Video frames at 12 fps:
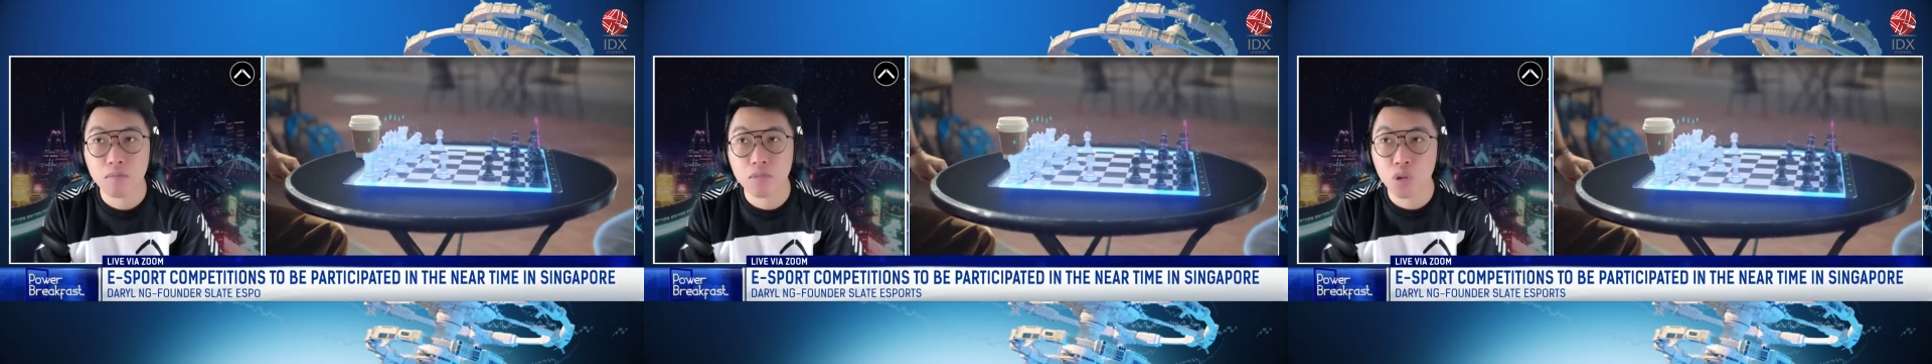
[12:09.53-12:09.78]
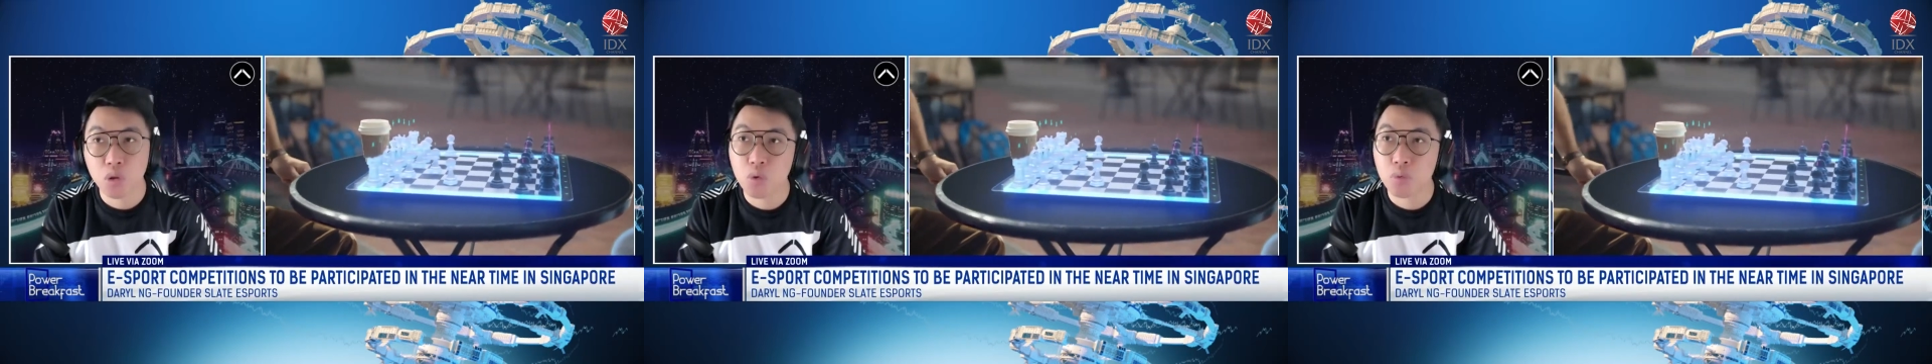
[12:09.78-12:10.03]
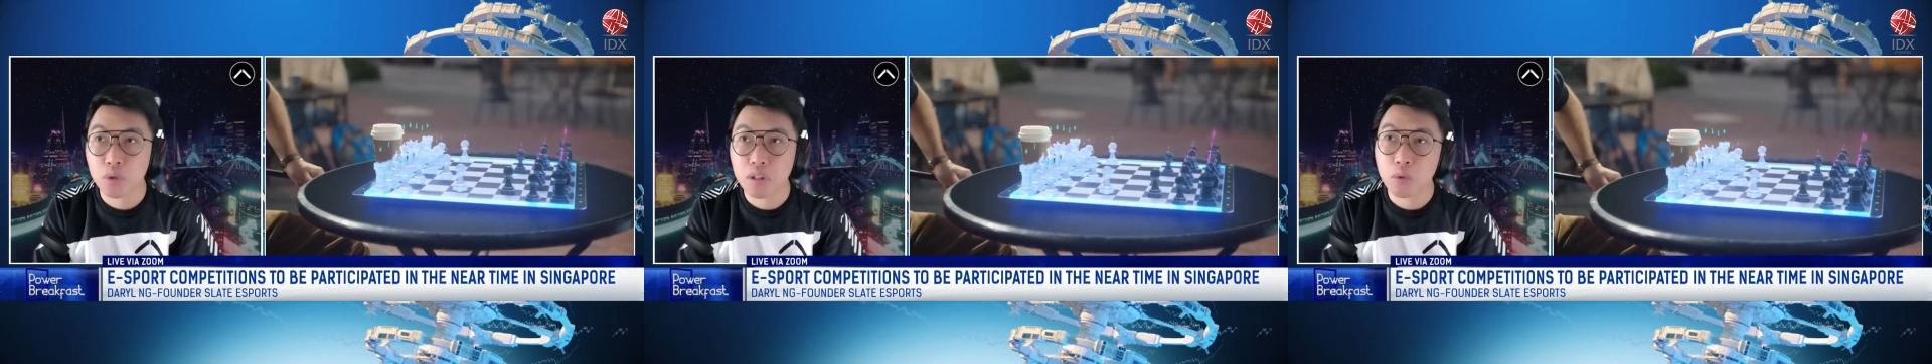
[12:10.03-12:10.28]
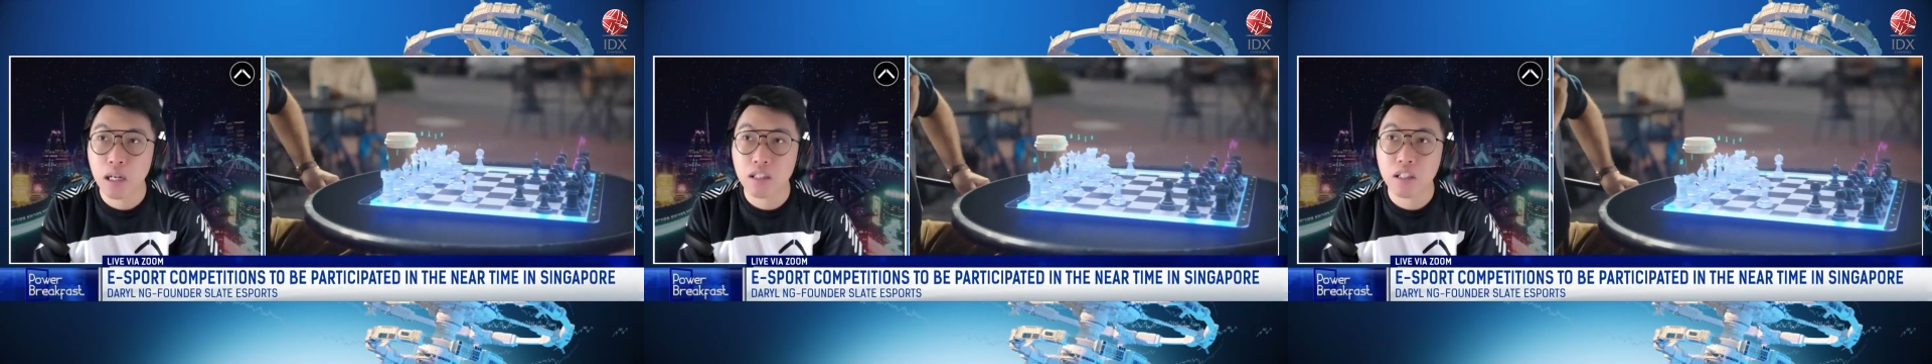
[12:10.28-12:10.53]
So we
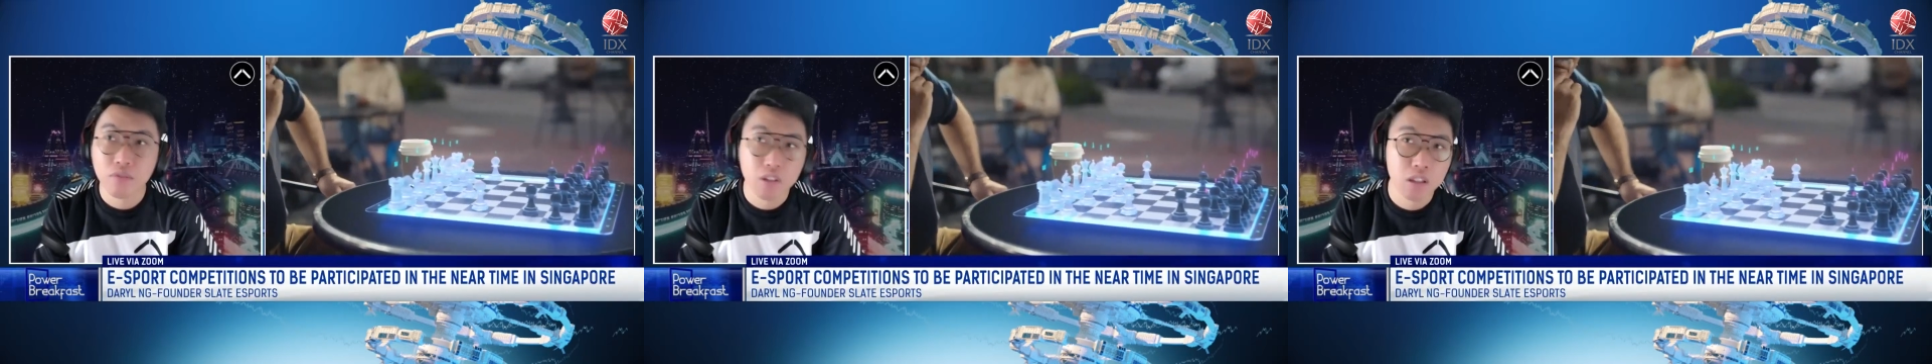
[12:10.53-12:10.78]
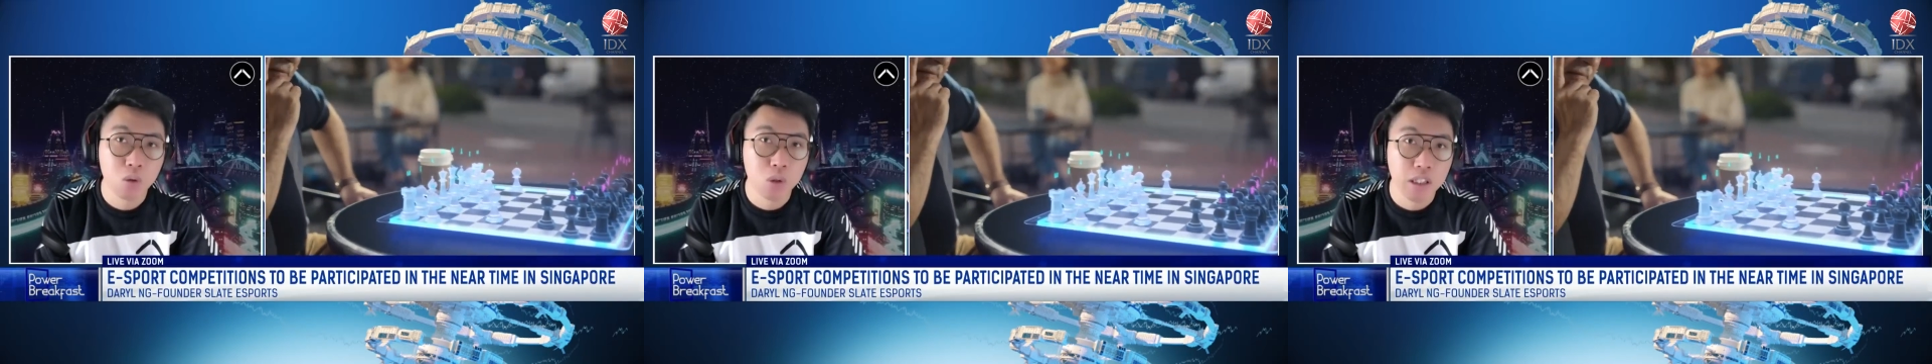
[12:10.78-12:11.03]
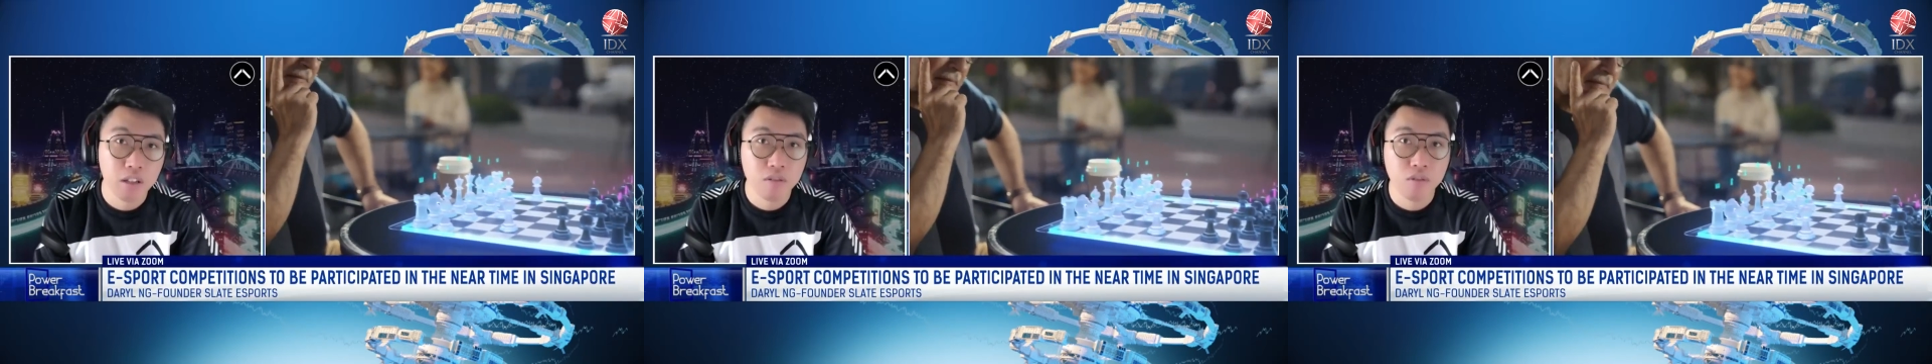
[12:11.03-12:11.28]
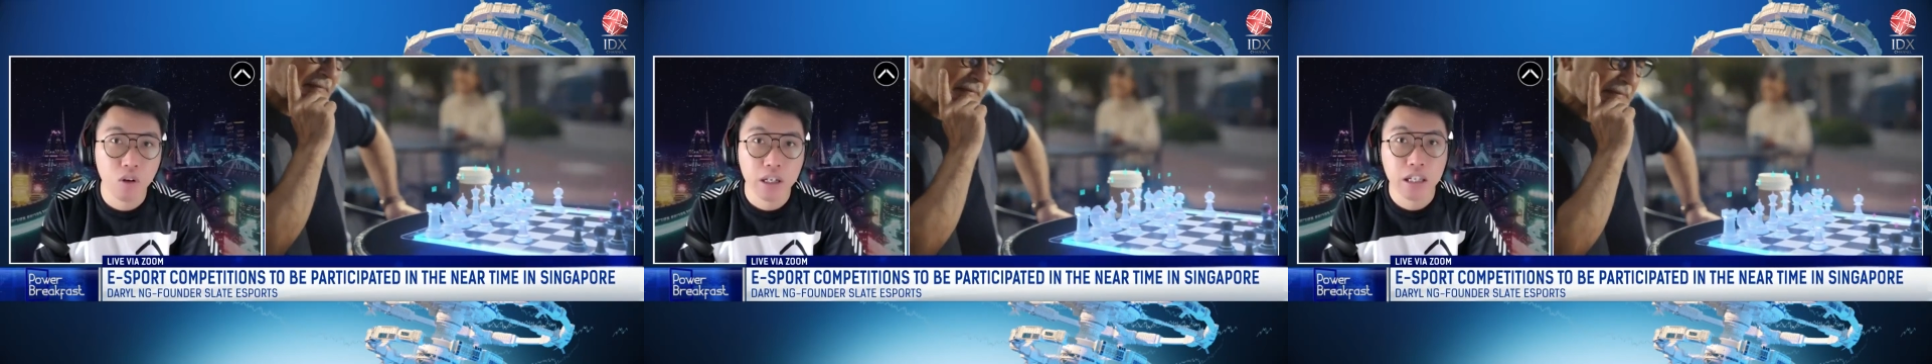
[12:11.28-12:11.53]
are definitely looking
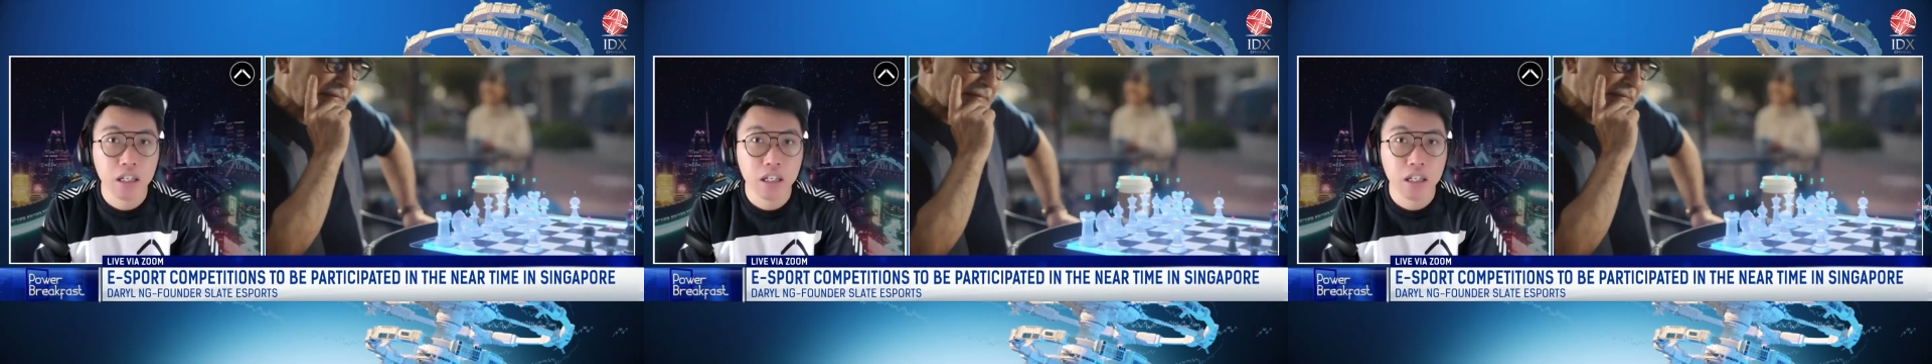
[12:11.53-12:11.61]
for